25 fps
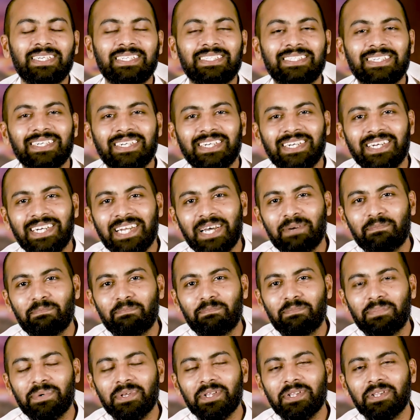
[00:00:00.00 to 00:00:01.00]
is a
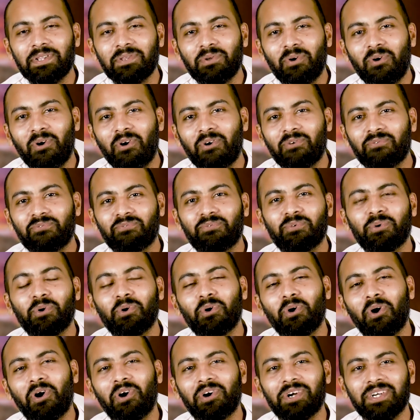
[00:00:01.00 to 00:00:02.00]
temple of
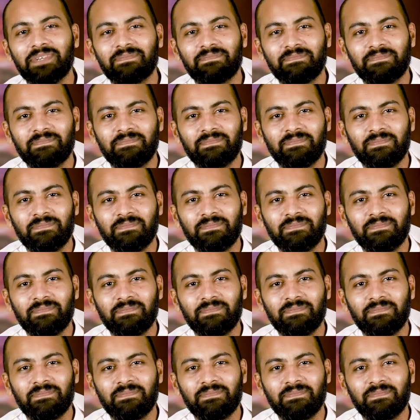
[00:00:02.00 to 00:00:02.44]
God?"